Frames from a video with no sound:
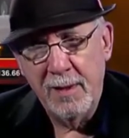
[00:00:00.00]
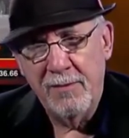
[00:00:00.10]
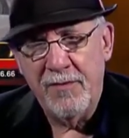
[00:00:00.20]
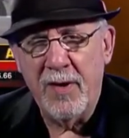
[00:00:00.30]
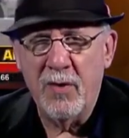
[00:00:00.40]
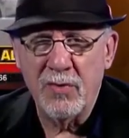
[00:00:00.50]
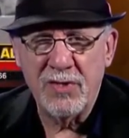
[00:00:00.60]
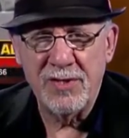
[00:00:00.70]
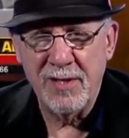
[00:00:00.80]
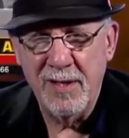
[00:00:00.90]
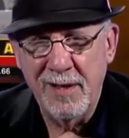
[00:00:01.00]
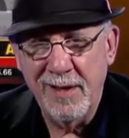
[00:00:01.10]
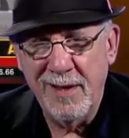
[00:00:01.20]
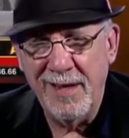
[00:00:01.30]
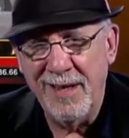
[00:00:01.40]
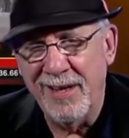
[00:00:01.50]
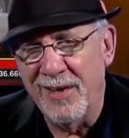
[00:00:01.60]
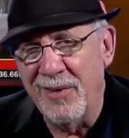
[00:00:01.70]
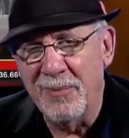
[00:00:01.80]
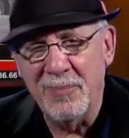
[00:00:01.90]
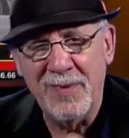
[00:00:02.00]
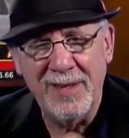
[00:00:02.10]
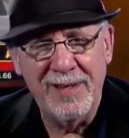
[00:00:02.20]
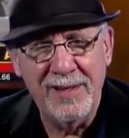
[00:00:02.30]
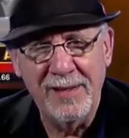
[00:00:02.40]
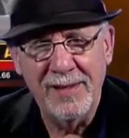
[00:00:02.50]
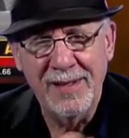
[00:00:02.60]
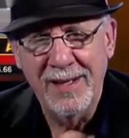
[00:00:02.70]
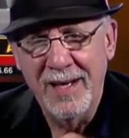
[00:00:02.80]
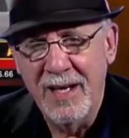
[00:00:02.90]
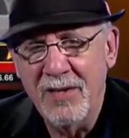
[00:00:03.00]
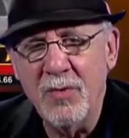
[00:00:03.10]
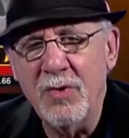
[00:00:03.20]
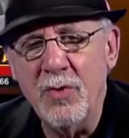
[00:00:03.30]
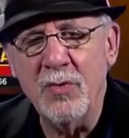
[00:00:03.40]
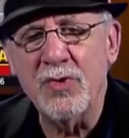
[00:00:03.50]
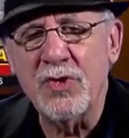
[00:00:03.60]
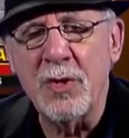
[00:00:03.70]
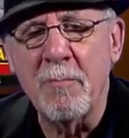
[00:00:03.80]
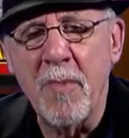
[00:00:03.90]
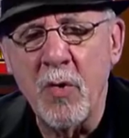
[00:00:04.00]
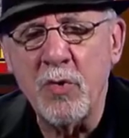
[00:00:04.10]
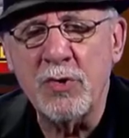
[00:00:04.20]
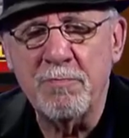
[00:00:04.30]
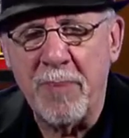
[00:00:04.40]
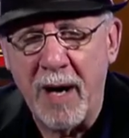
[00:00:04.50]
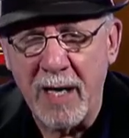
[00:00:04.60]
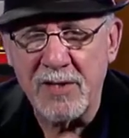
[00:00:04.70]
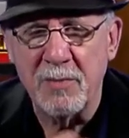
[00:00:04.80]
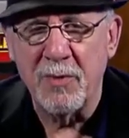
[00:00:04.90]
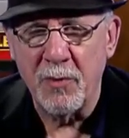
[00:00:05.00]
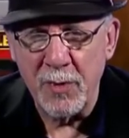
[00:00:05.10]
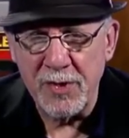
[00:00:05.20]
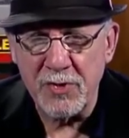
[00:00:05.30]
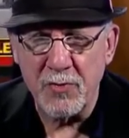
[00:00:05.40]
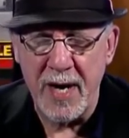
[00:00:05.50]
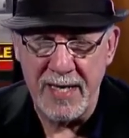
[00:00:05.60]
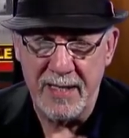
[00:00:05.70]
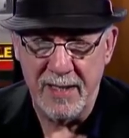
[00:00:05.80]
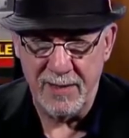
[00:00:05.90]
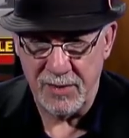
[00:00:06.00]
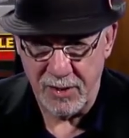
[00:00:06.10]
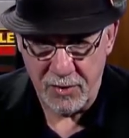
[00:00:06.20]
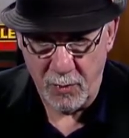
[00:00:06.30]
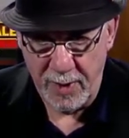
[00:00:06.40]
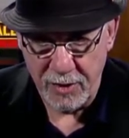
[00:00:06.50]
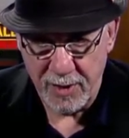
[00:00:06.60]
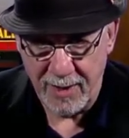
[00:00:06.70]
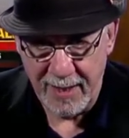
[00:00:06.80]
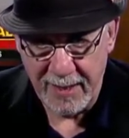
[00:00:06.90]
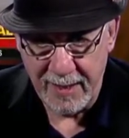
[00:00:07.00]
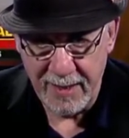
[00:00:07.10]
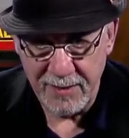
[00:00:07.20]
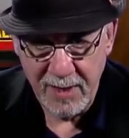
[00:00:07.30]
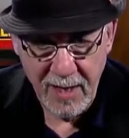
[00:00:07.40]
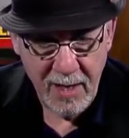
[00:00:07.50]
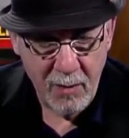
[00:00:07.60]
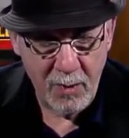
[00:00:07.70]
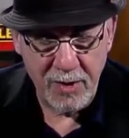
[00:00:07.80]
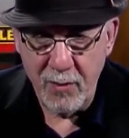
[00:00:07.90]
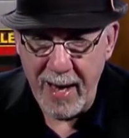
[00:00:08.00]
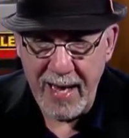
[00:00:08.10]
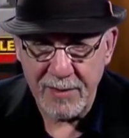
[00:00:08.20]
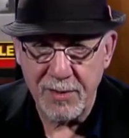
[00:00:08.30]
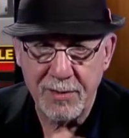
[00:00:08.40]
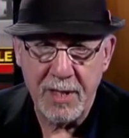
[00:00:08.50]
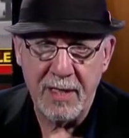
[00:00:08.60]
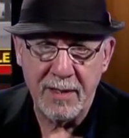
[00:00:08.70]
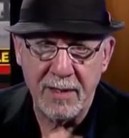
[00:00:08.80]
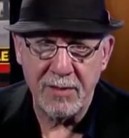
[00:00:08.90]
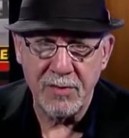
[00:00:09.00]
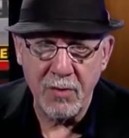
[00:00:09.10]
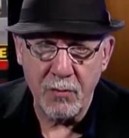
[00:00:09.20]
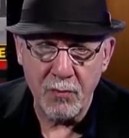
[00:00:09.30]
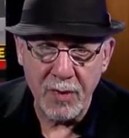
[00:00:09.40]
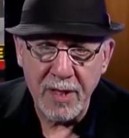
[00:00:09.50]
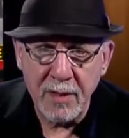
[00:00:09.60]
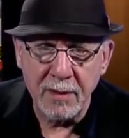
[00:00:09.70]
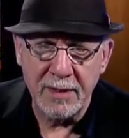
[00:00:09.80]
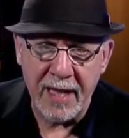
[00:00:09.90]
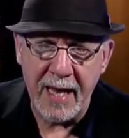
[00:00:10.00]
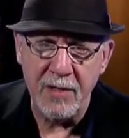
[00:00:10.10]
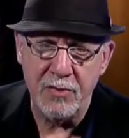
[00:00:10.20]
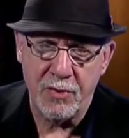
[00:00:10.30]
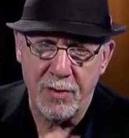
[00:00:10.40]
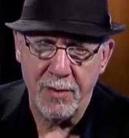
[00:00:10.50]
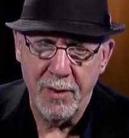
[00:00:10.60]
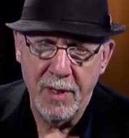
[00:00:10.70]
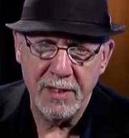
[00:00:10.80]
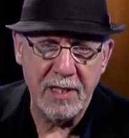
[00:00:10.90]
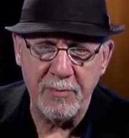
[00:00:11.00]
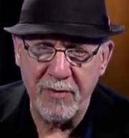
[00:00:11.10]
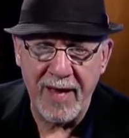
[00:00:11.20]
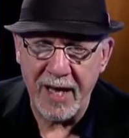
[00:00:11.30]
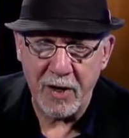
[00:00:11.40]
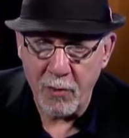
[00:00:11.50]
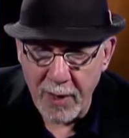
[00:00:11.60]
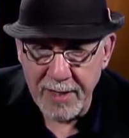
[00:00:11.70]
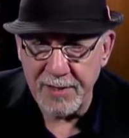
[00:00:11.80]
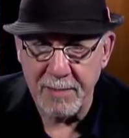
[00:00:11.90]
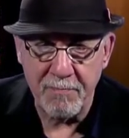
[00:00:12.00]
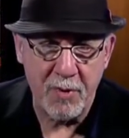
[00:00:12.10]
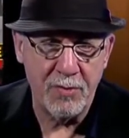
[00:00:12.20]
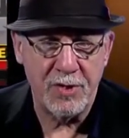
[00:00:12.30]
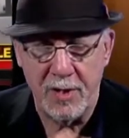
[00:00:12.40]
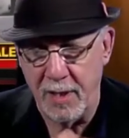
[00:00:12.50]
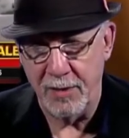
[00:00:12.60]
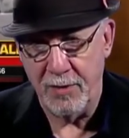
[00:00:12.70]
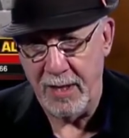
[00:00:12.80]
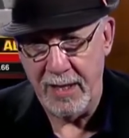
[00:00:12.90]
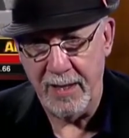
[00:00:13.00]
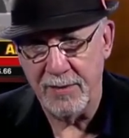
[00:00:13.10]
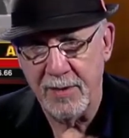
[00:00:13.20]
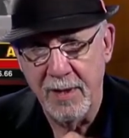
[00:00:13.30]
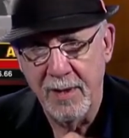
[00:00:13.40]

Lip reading: Folks, you know, you use the most possible restraint in a situation like this. When you ascertain that there's no real danger, except you've got a crazy person on your hands,